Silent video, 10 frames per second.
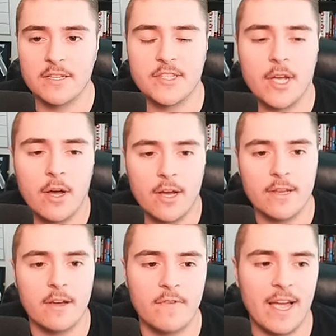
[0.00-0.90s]
A
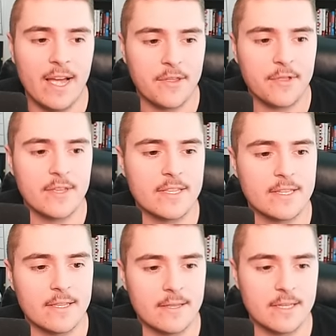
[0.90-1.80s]
ton of athletes
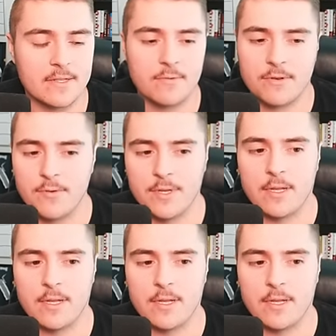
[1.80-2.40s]
in this recruiting